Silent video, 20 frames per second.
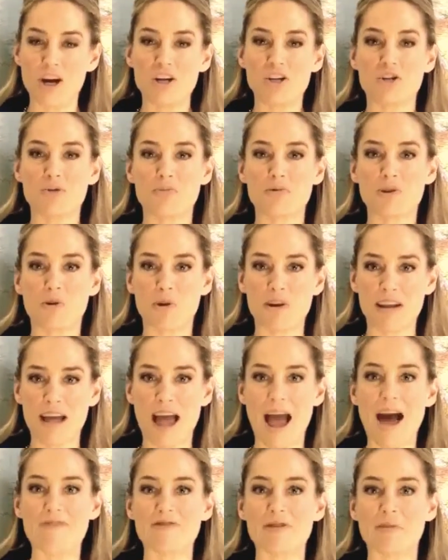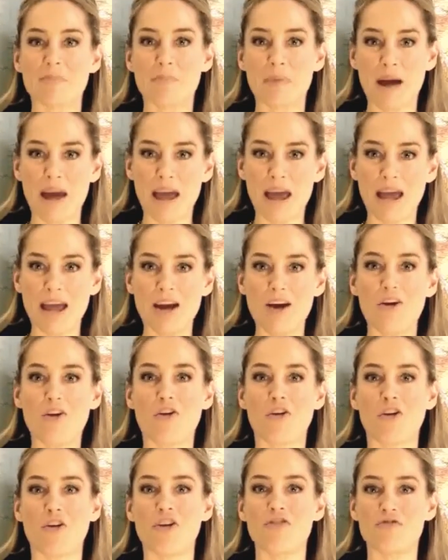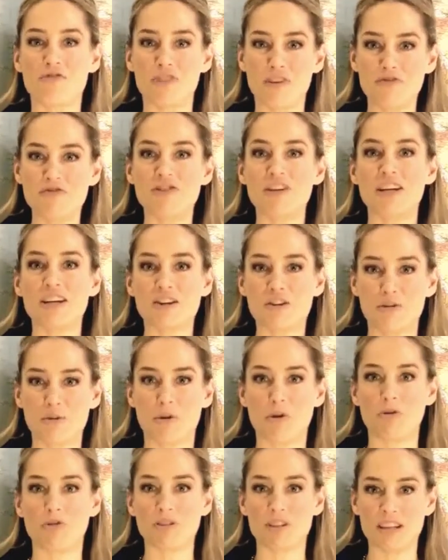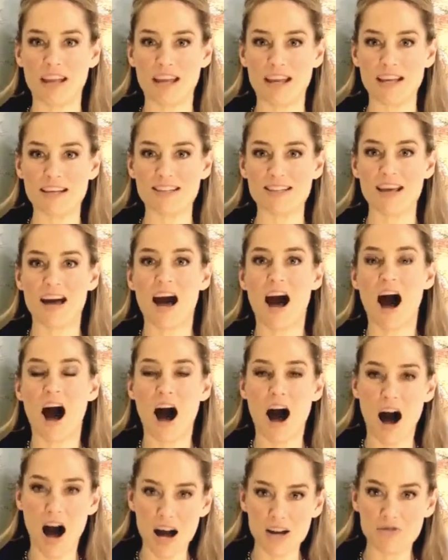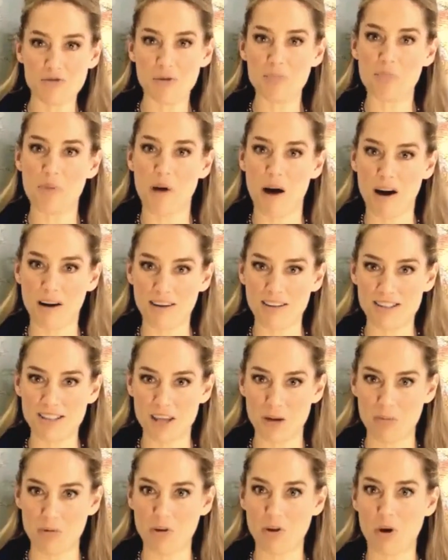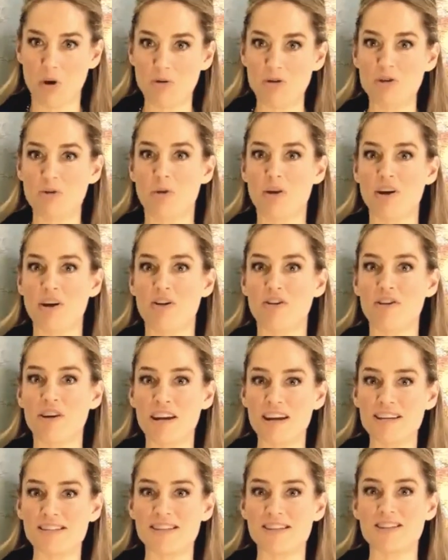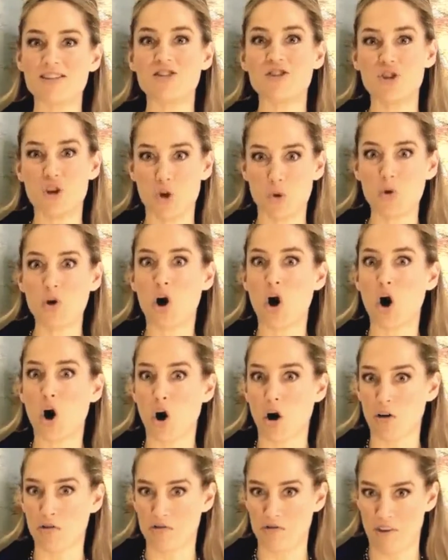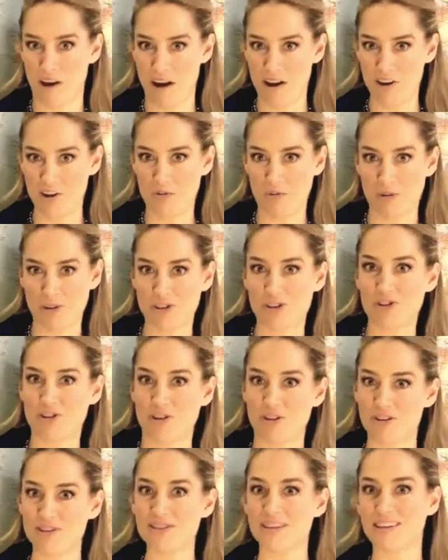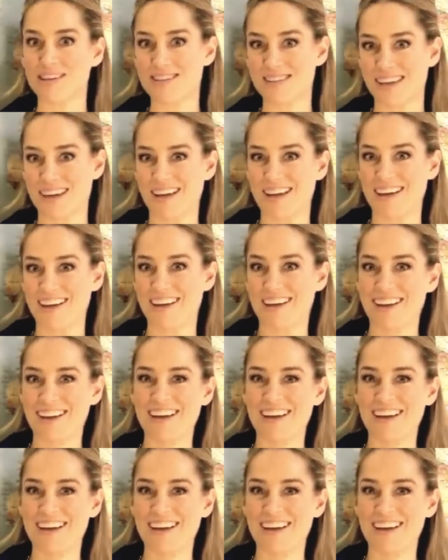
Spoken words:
she was going to have to pay her 15-year-old niece $100 that would go toward her niece's new car fund when she turned 16.